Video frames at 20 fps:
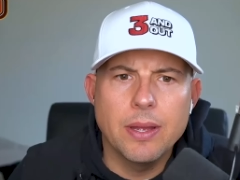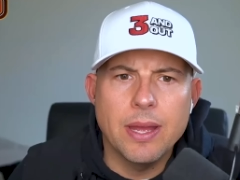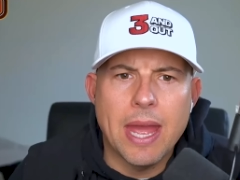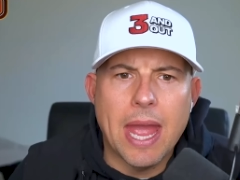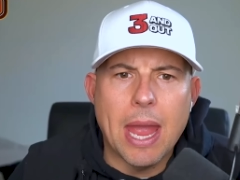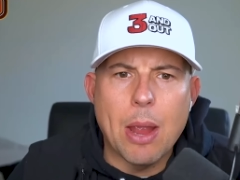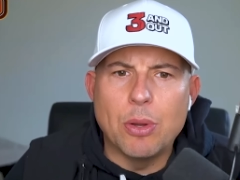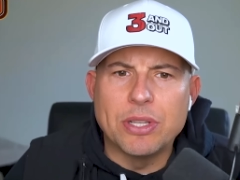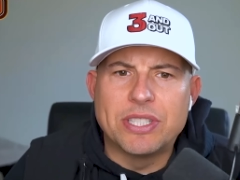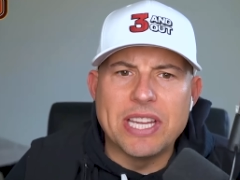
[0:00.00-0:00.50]

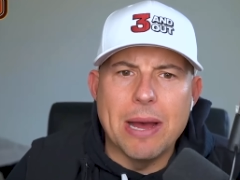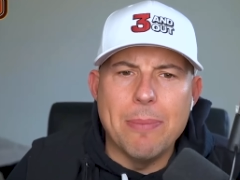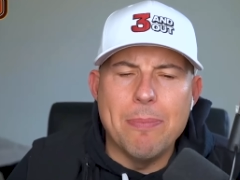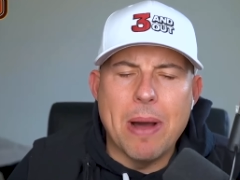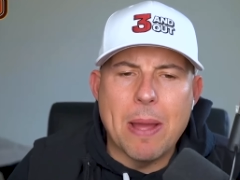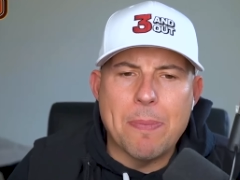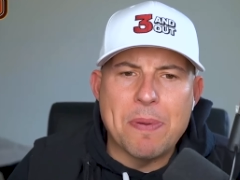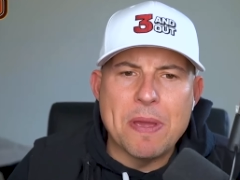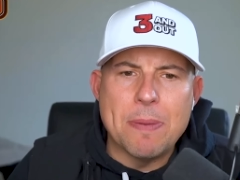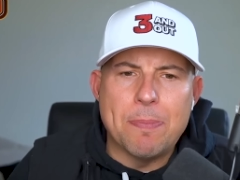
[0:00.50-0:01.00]
Hey, what's up,
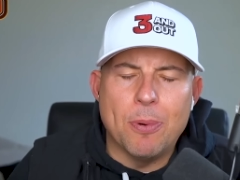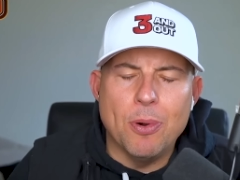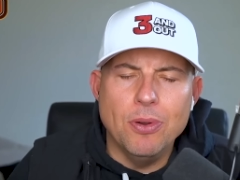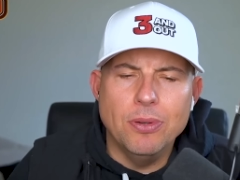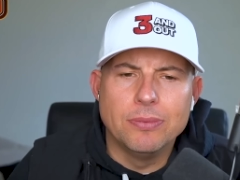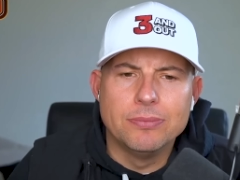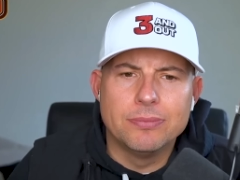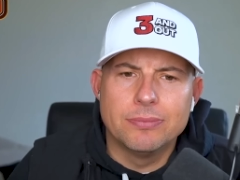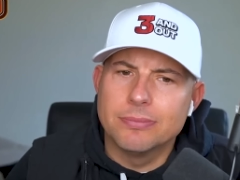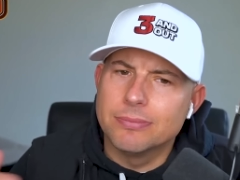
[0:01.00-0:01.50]
my people?
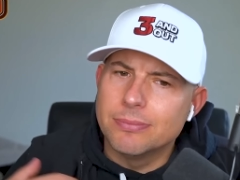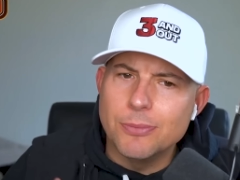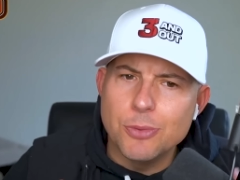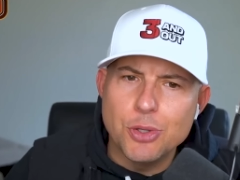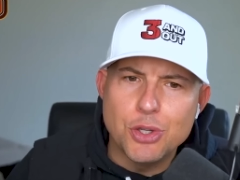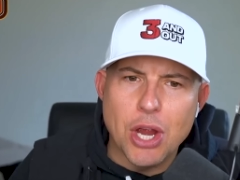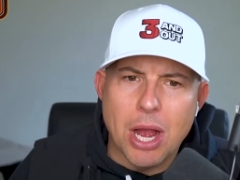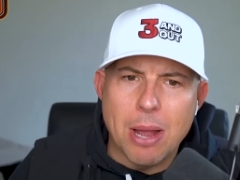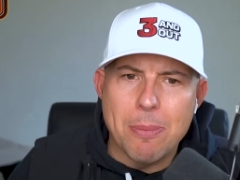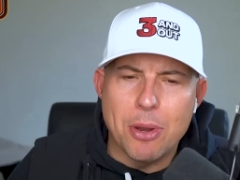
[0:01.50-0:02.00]

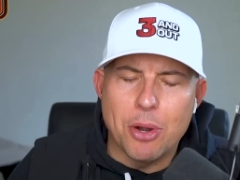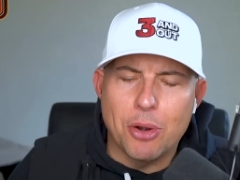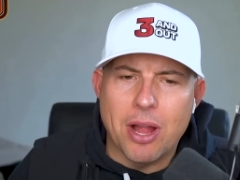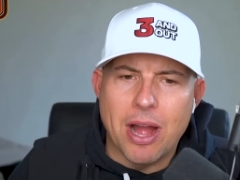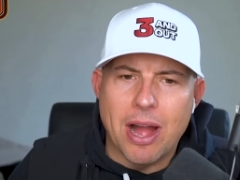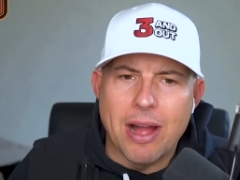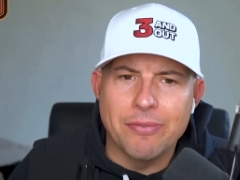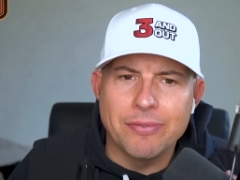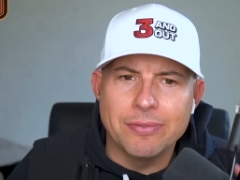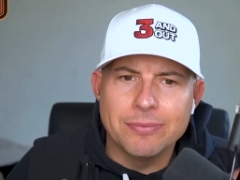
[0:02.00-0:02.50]
John
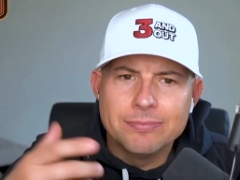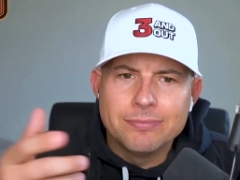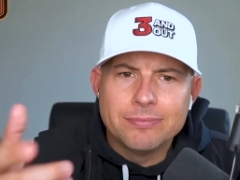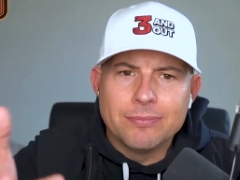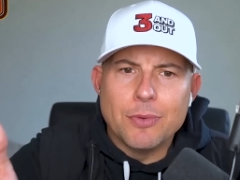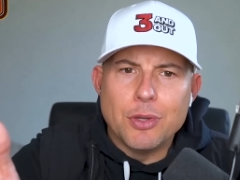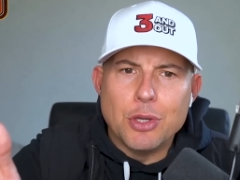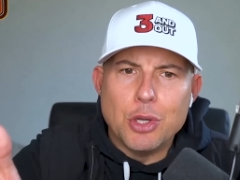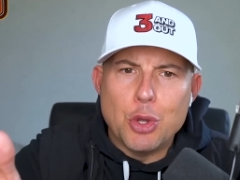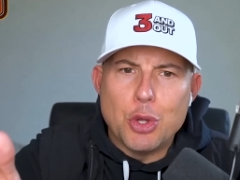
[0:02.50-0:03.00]
Middlekauff,
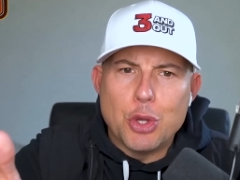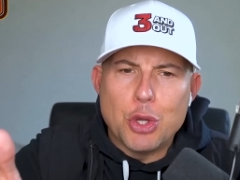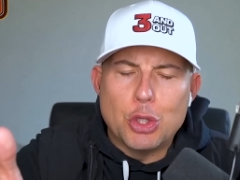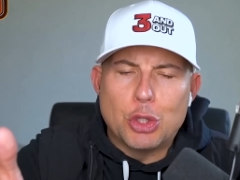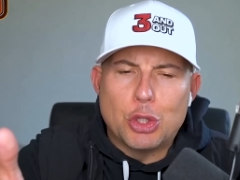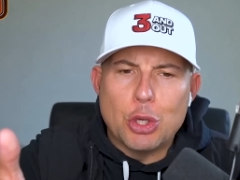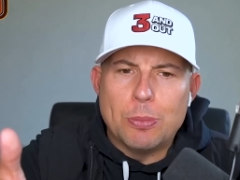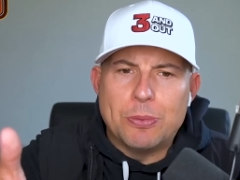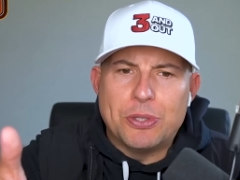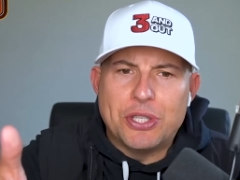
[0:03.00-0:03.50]
new
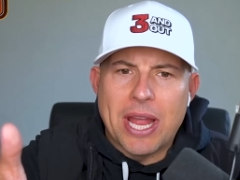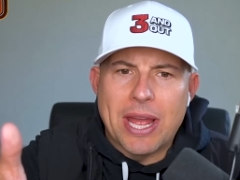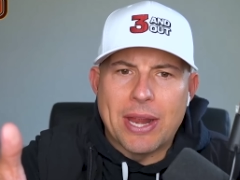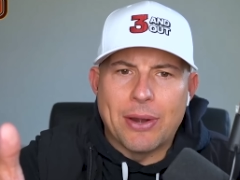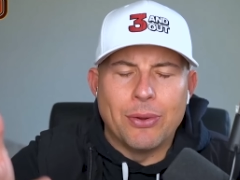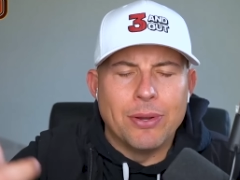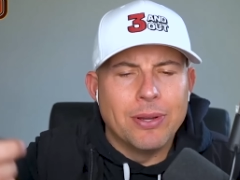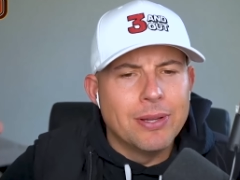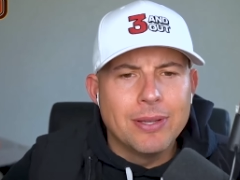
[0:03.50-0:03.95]
YouTube channel.